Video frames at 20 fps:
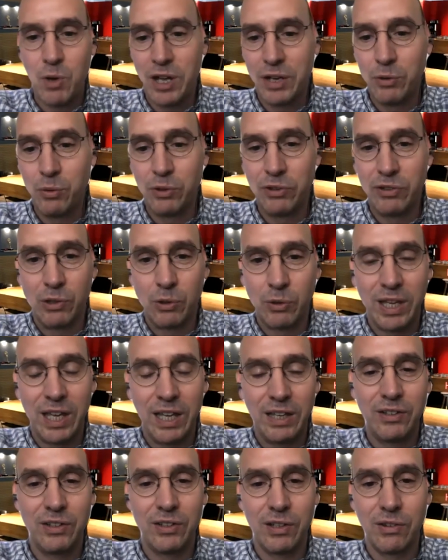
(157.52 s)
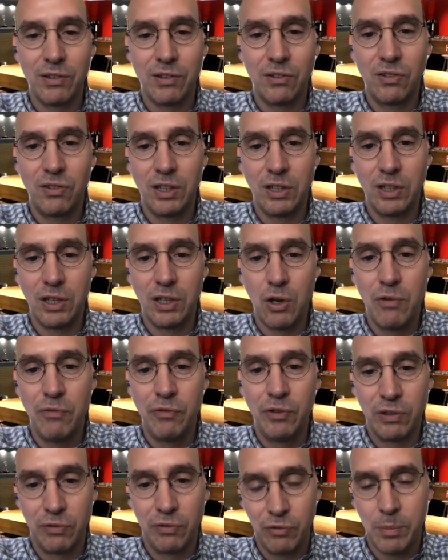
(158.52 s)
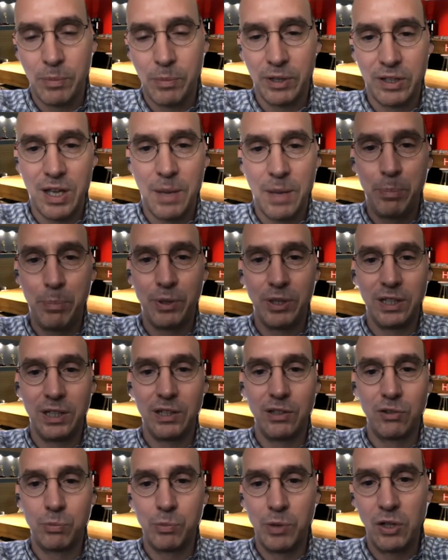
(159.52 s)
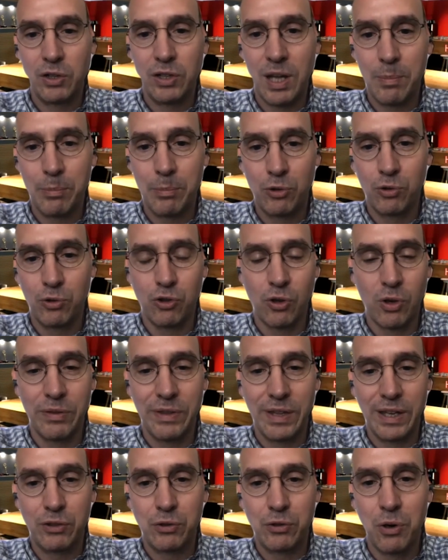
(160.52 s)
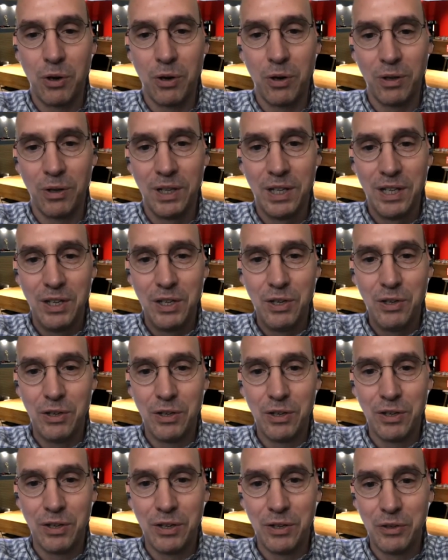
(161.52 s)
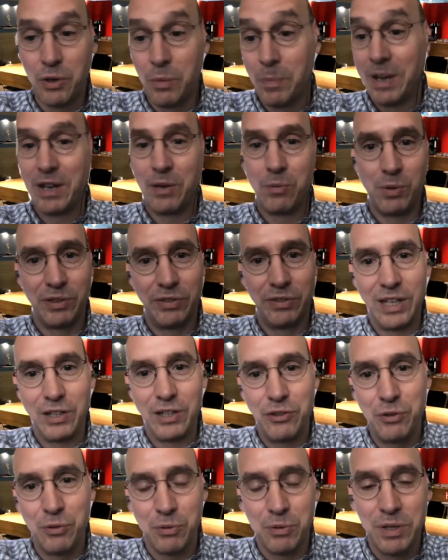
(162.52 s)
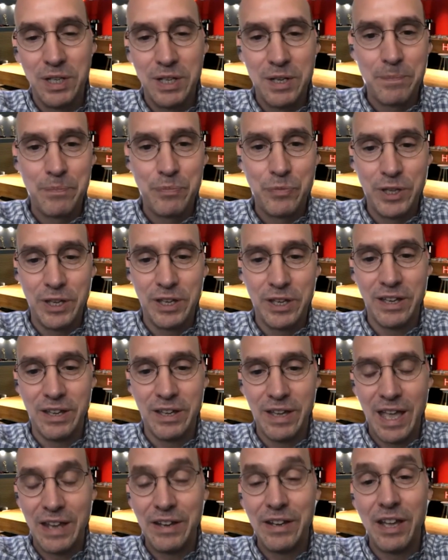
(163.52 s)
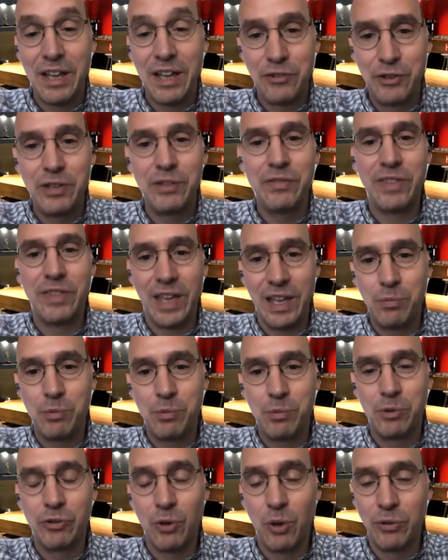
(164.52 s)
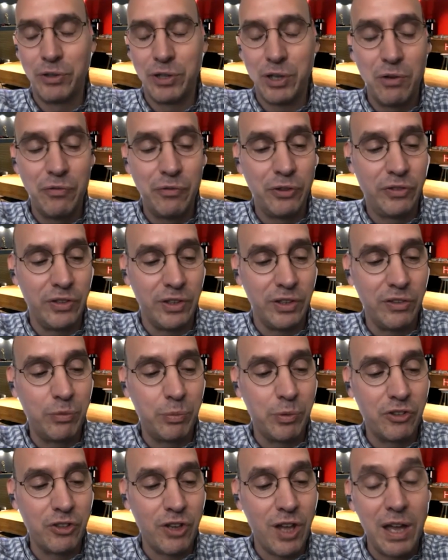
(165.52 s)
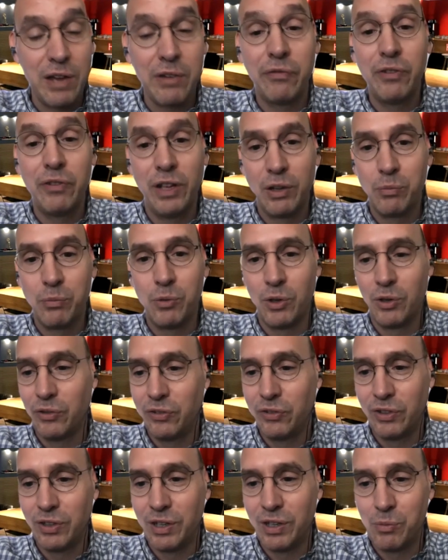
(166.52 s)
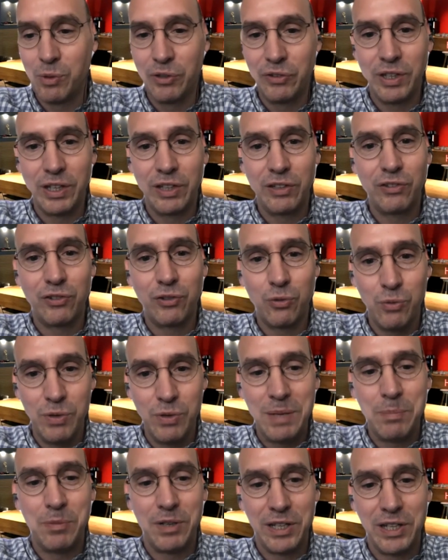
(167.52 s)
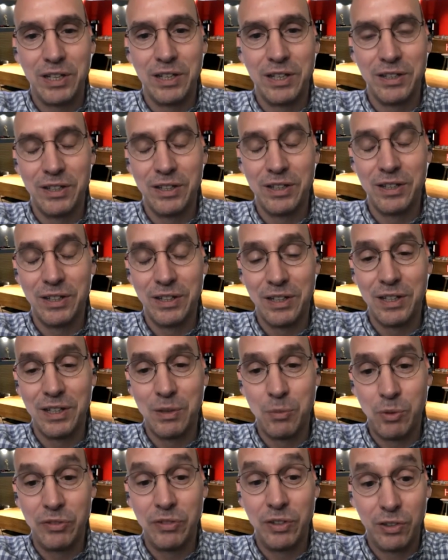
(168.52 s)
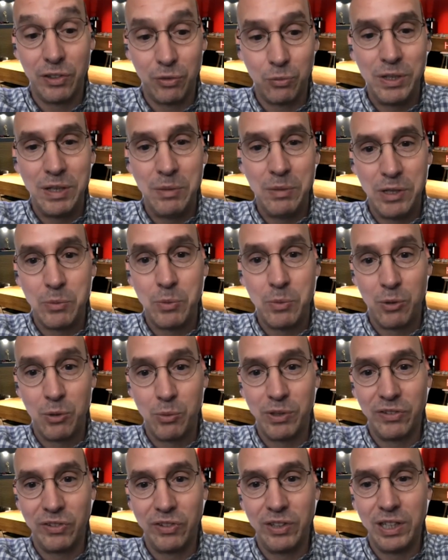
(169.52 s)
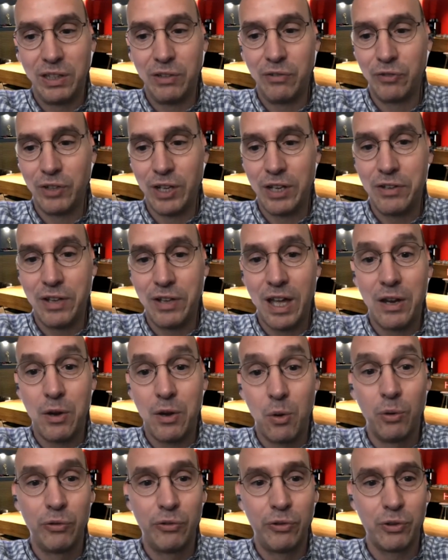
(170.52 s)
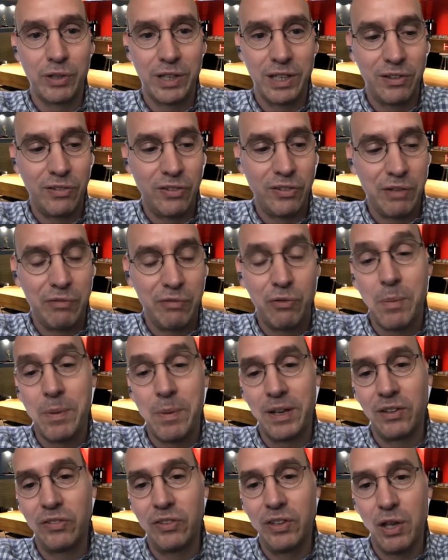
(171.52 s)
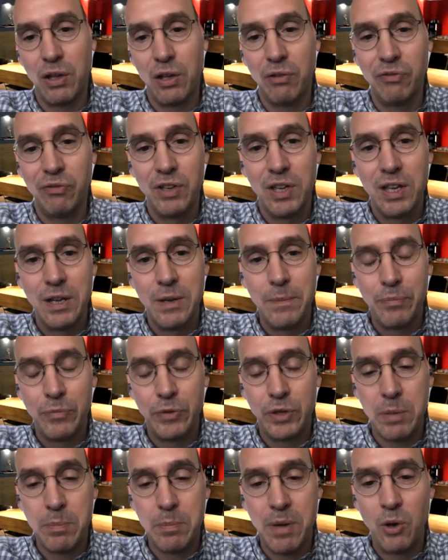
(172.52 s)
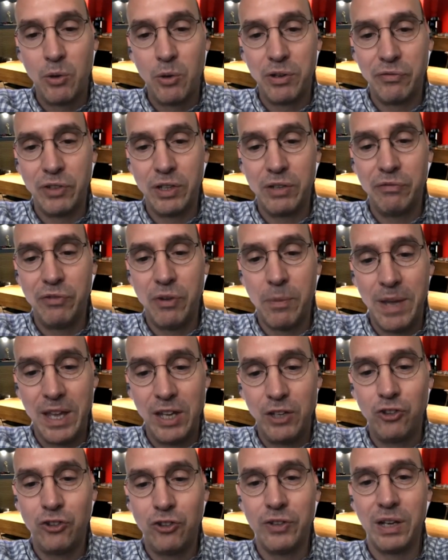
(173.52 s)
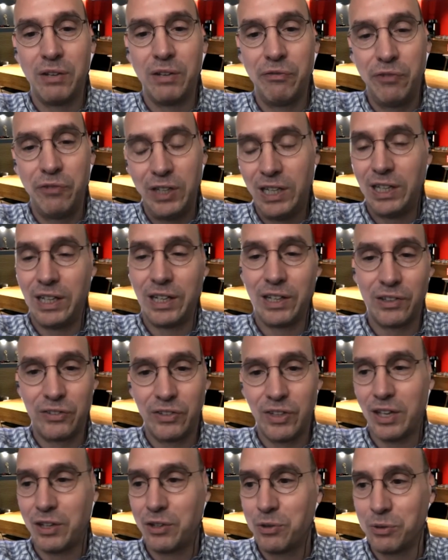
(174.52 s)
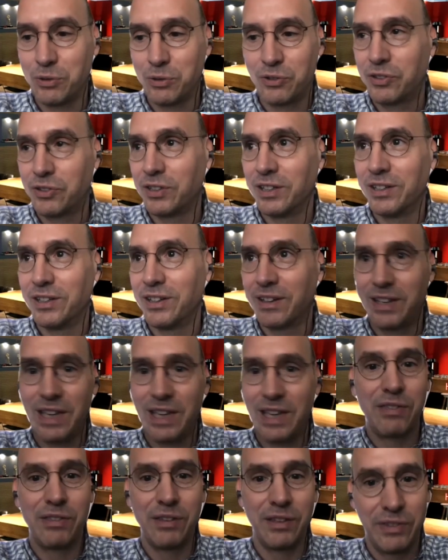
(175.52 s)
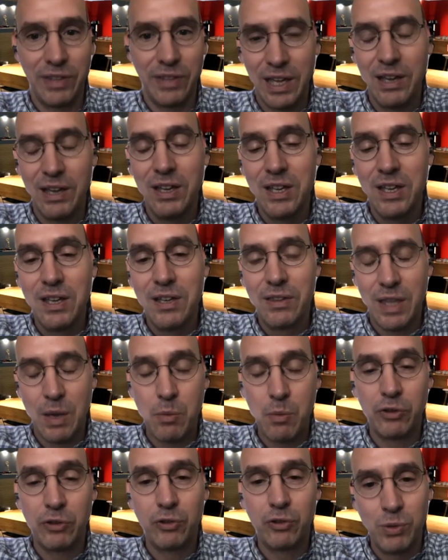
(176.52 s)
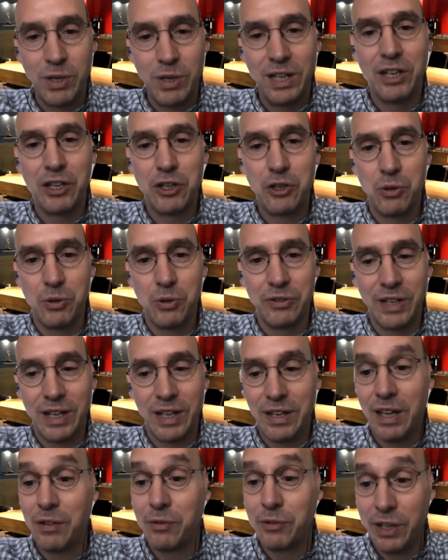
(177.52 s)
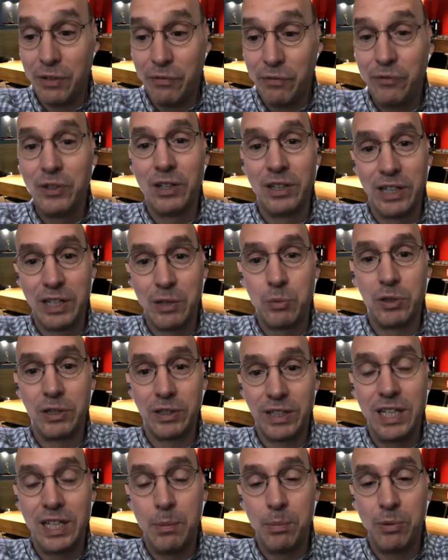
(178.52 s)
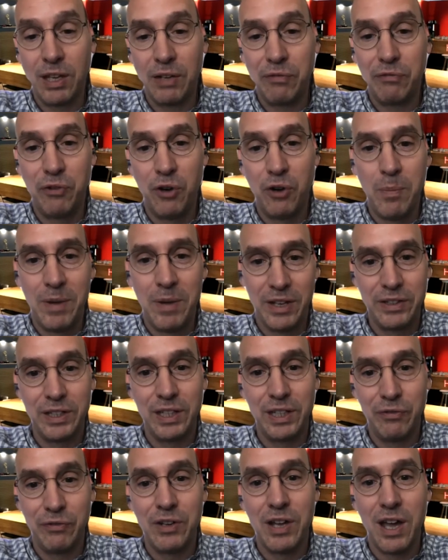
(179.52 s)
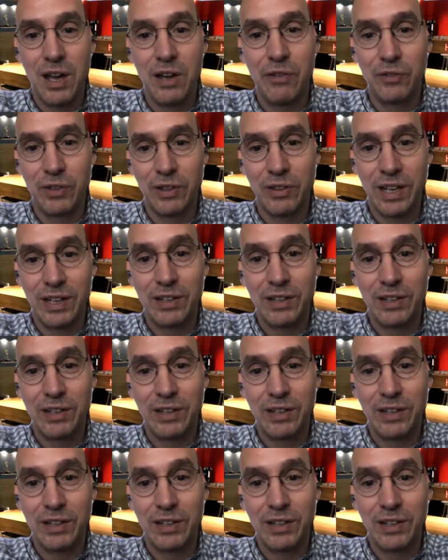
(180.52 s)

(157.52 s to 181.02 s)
who is located in the Sydney office from the company is welcome to join that call, no matter what they do. And I did that with all the offices, which I felt was extremely well received. And I also can say for myself, the amount of information and feelings I could gather there, that was really good. And I definitely will keep that format even after that